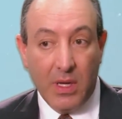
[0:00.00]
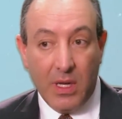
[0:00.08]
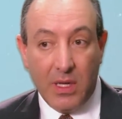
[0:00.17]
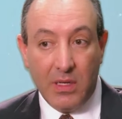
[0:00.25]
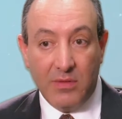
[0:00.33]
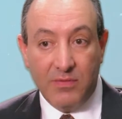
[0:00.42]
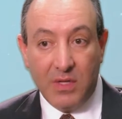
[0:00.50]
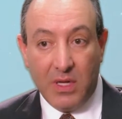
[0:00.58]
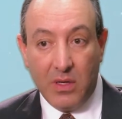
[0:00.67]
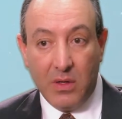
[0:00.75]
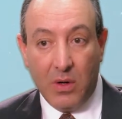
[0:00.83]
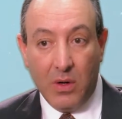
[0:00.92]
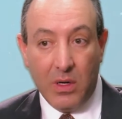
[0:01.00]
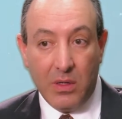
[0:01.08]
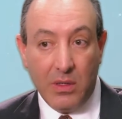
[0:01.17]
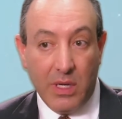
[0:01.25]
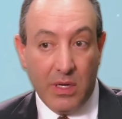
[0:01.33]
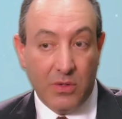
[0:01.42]
and have done uh,
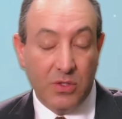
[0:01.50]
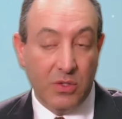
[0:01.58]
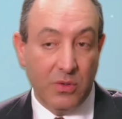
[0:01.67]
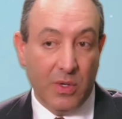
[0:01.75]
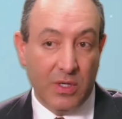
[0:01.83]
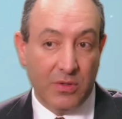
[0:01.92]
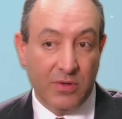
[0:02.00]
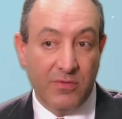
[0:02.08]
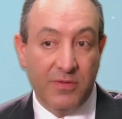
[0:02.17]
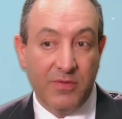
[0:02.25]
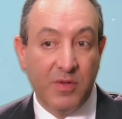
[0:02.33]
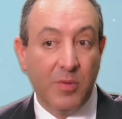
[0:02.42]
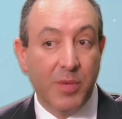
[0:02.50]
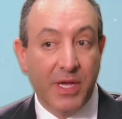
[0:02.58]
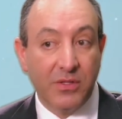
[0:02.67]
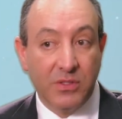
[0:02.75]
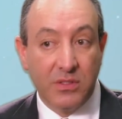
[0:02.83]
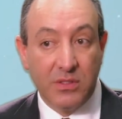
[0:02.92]
near two hundred fifty
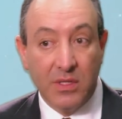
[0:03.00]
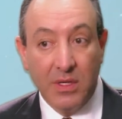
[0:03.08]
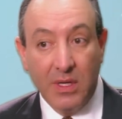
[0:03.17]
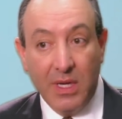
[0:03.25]
patients